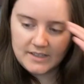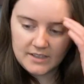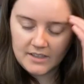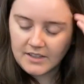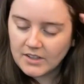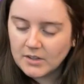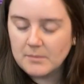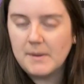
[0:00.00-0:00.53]

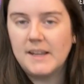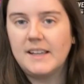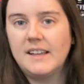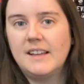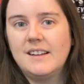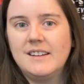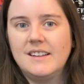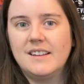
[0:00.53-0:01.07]
you're
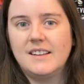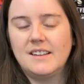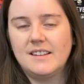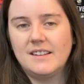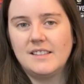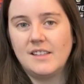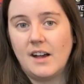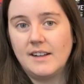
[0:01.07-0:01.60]
making
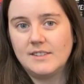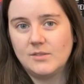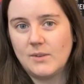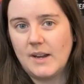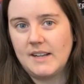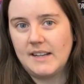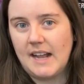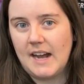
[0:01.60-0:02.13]
thoughts
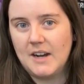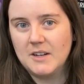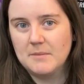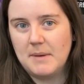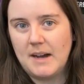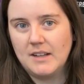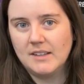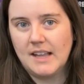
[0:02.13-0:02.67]
right now
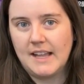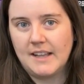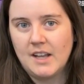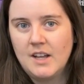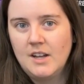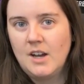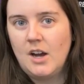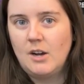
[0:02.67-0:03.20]
about like,
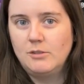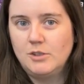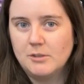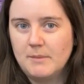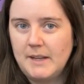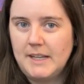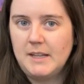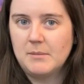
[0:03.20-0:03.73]
oh,
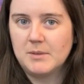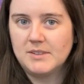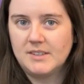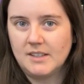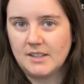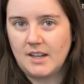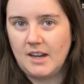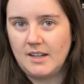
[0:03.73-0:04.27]
germanium or
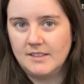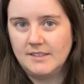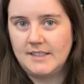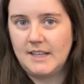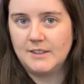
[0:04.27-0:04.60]
silicone sounds